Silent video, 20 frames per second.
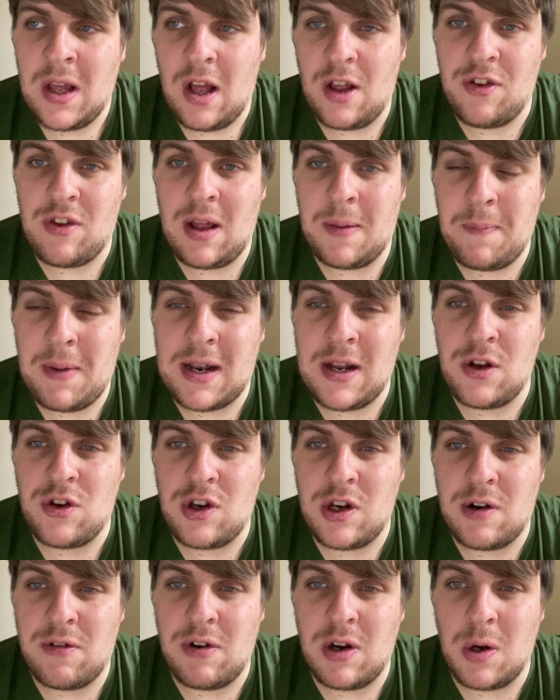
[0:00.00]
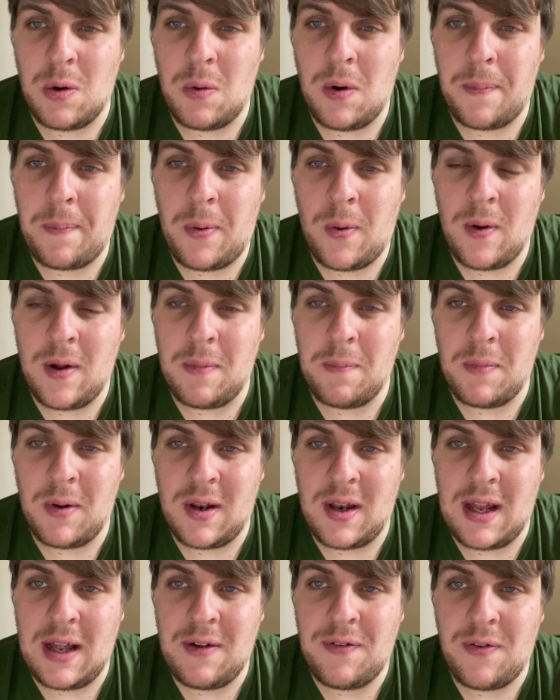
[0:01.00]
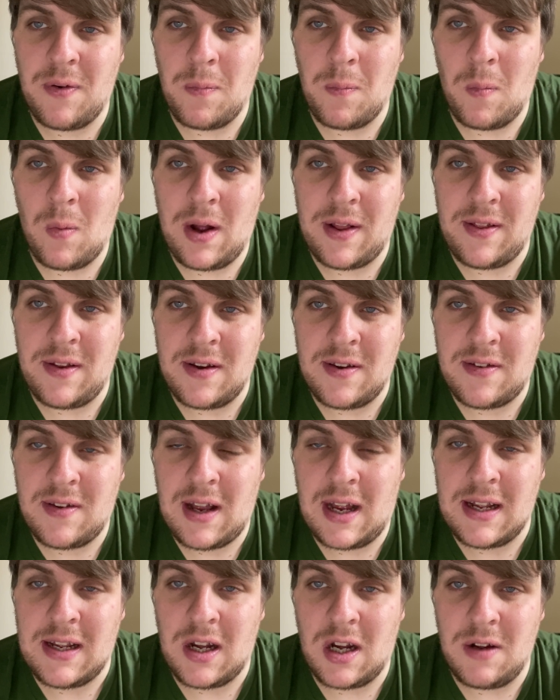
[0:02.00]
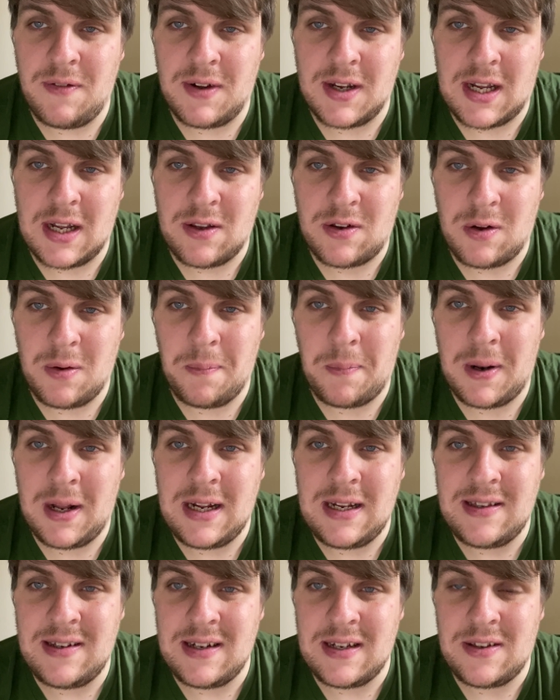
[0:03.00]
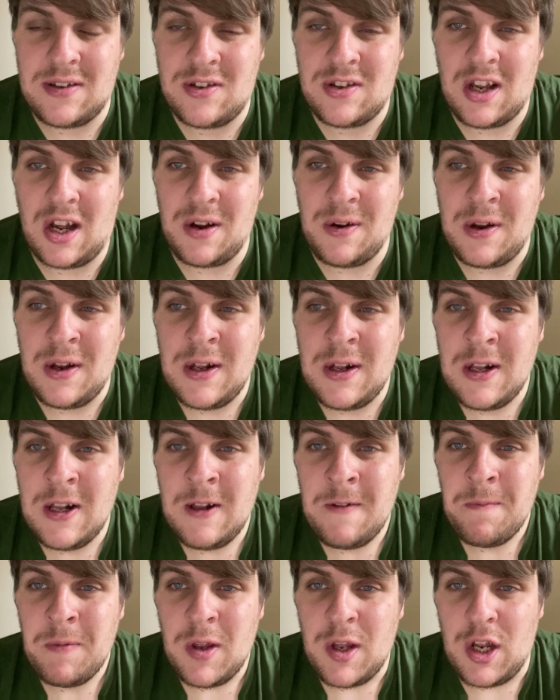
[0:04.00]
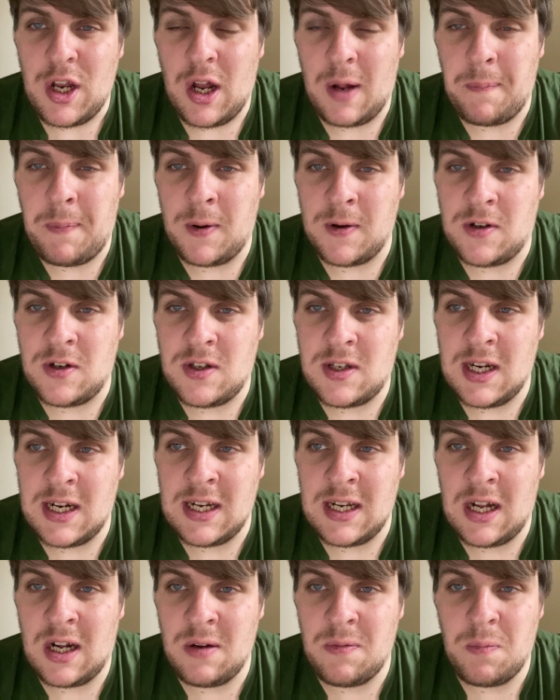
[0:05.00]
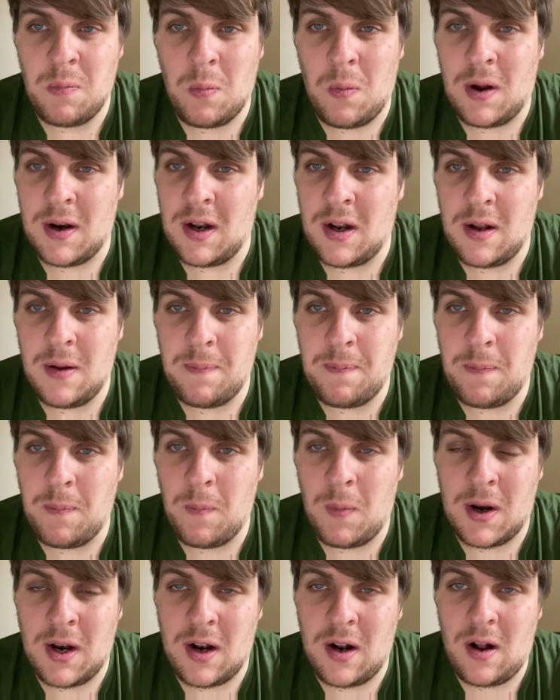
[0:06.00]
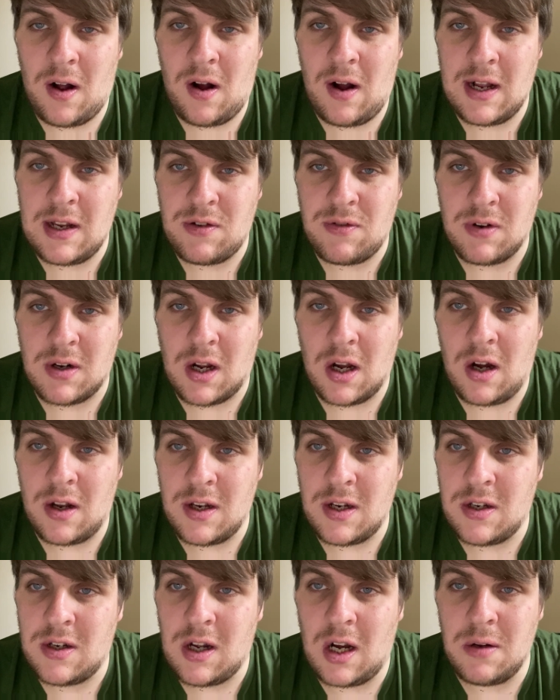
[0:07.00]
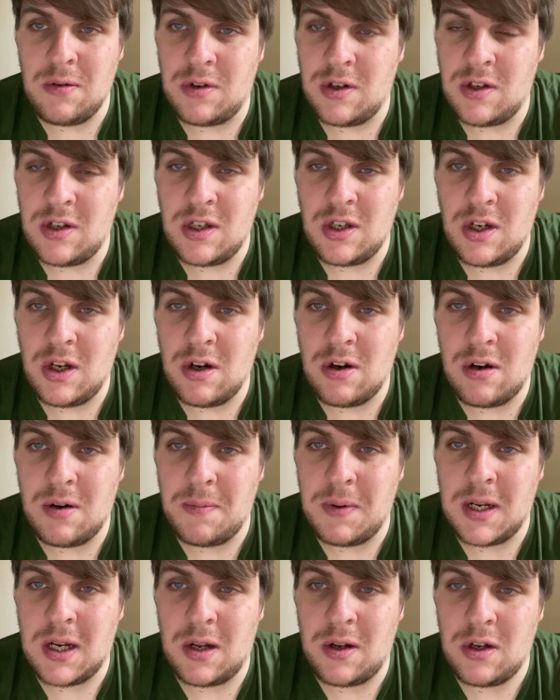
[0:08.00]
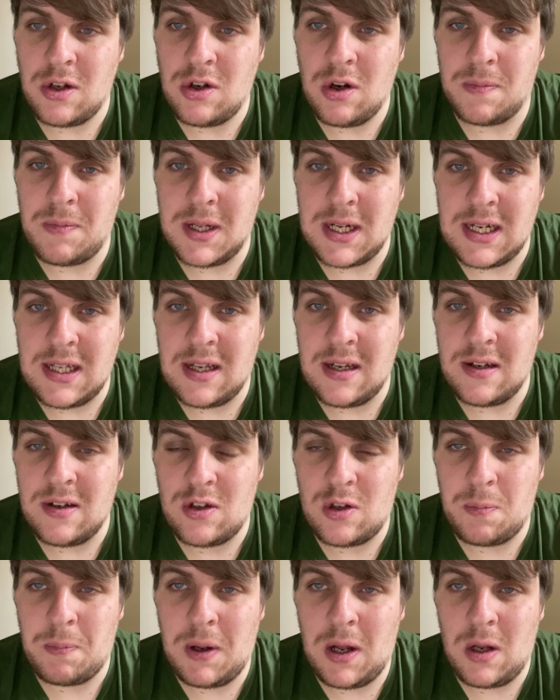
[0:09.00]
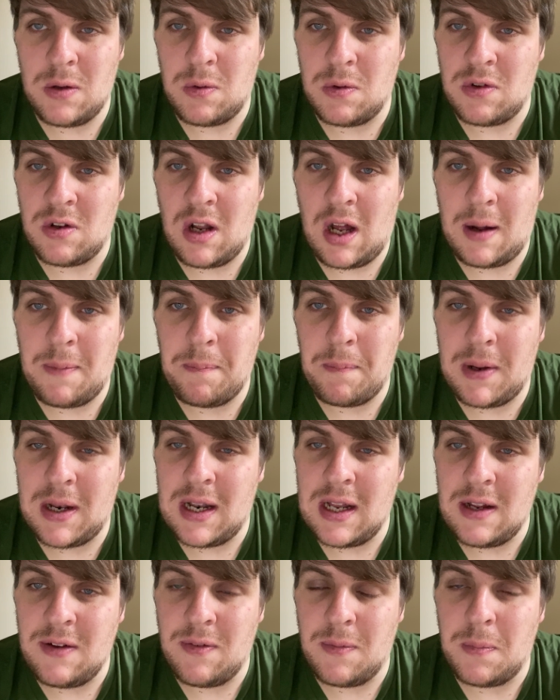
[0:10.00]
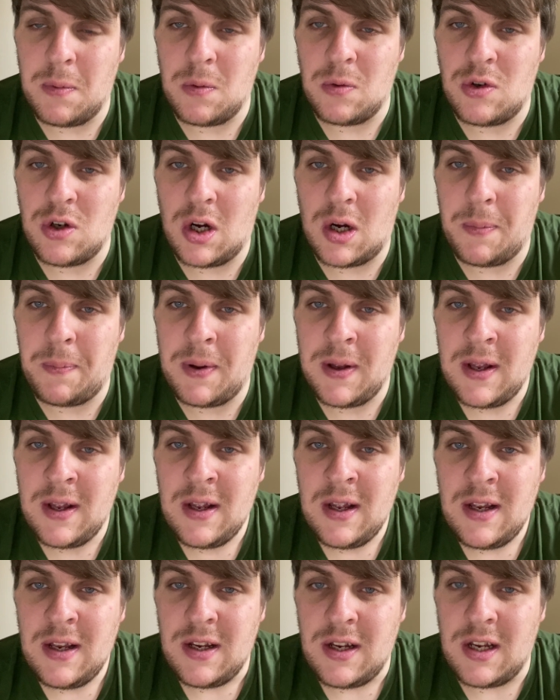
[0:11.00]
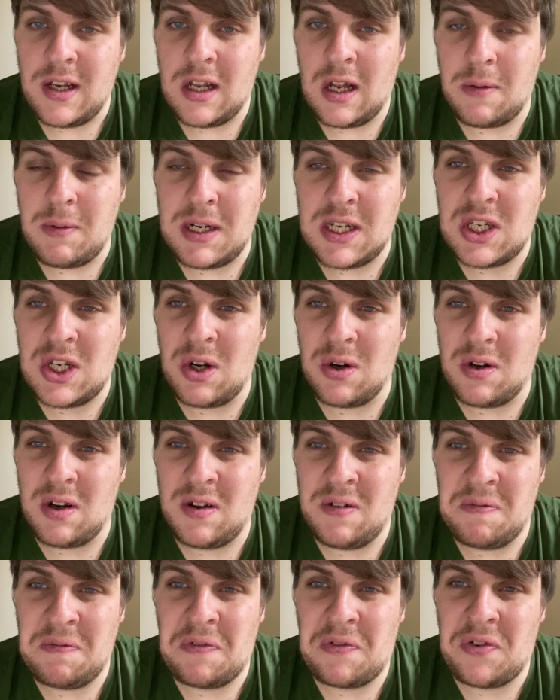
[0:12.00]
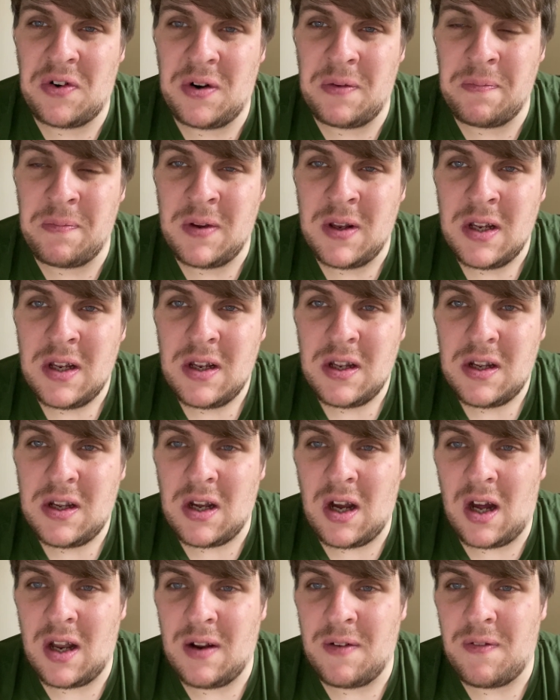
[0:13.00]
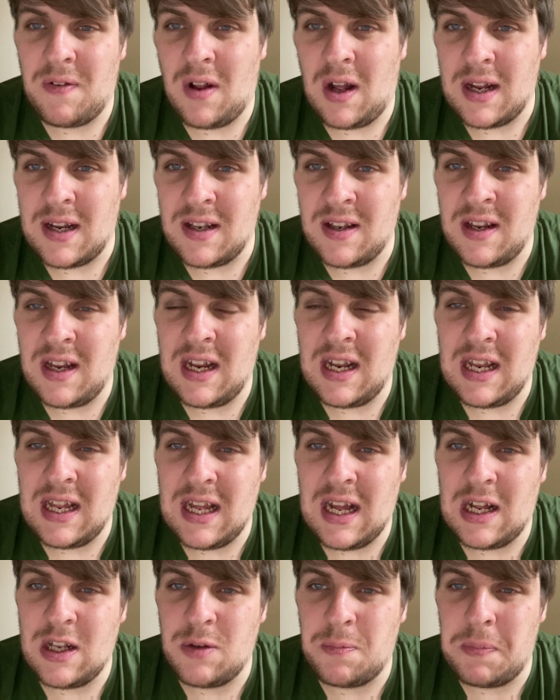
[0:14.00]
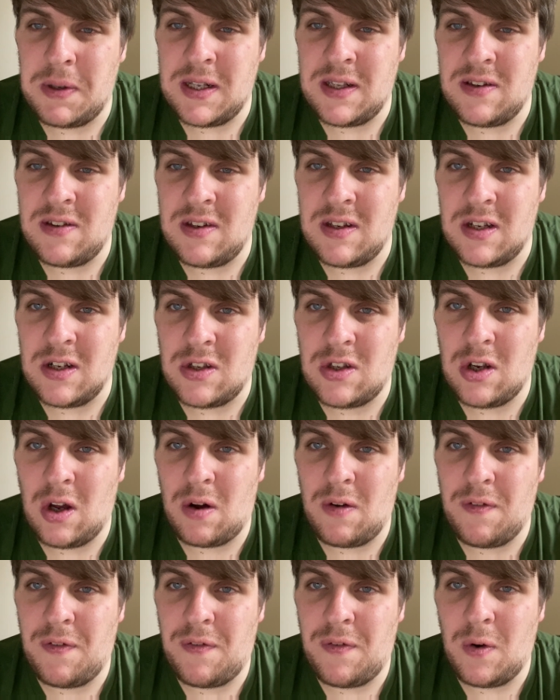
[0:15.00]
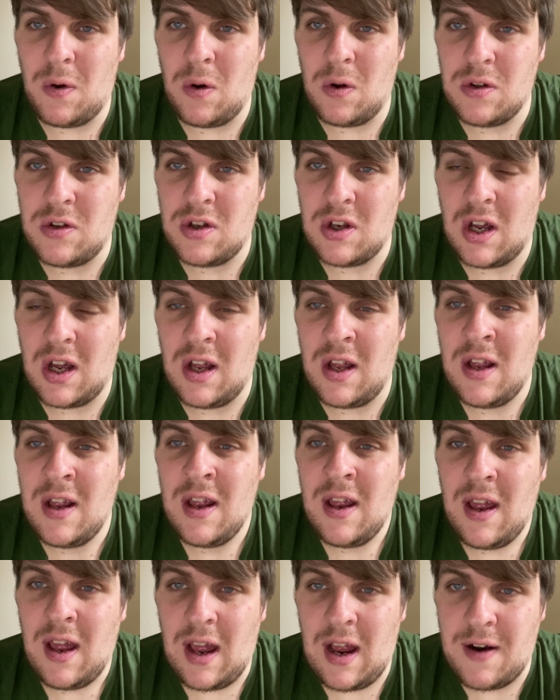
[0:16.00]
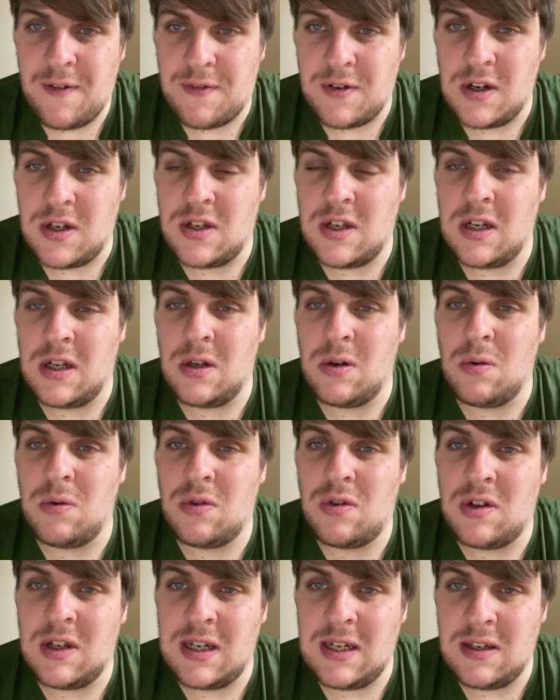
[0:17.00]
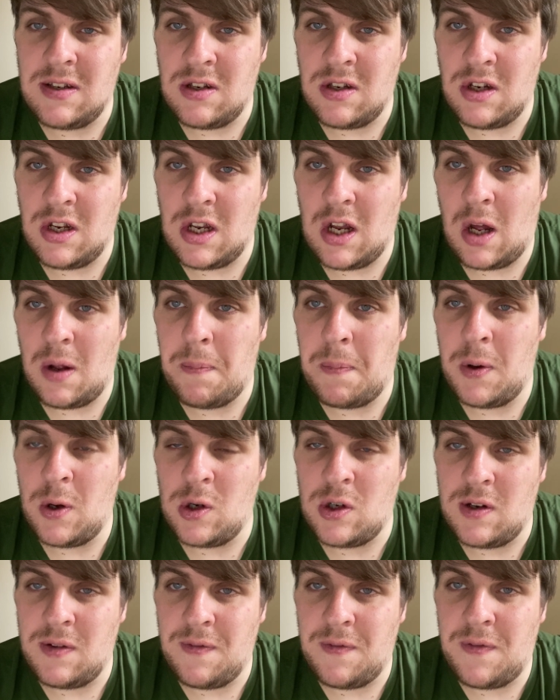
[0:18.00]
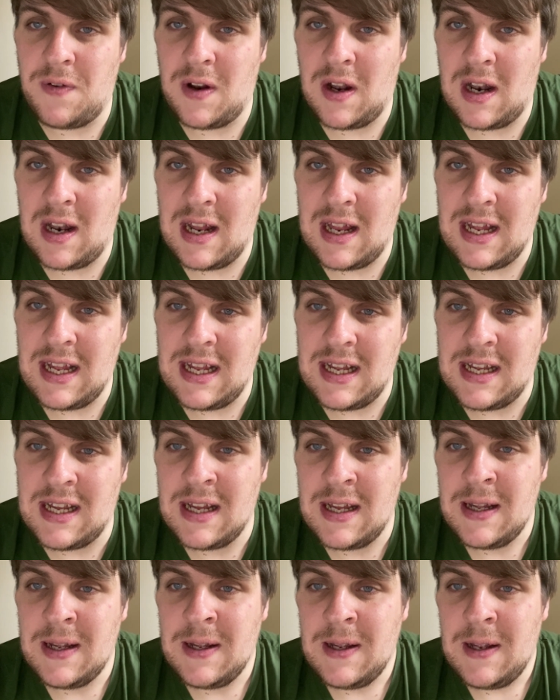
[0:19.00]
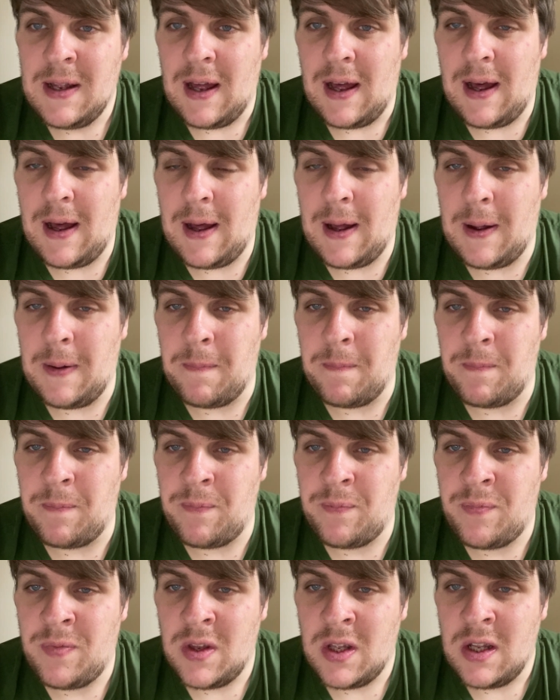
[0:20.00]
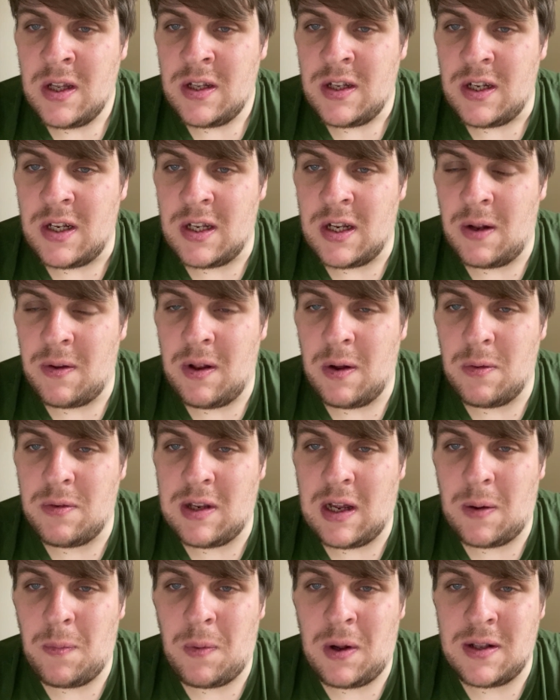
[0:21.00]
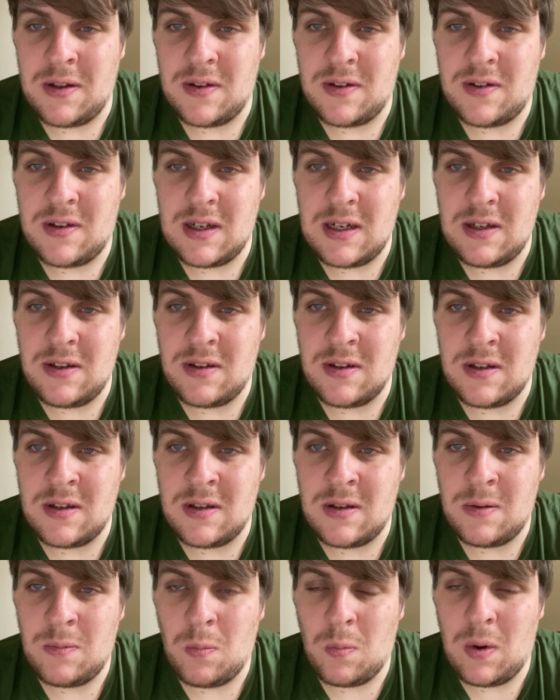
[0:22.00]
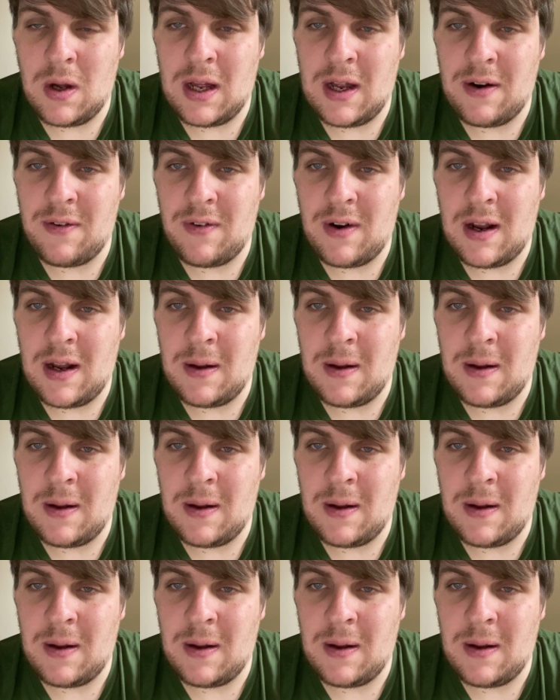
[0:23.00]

as their managerial appointment if and when this takeover gets completed. So, Pochettino, one of the highest regarded coaches in Europe. The job that he did at Spurs was an unbelievable job. He took them from kind of like nearly has-beens in the top 4 to every single season, you know, pushing for the league. You know, there was that one season where,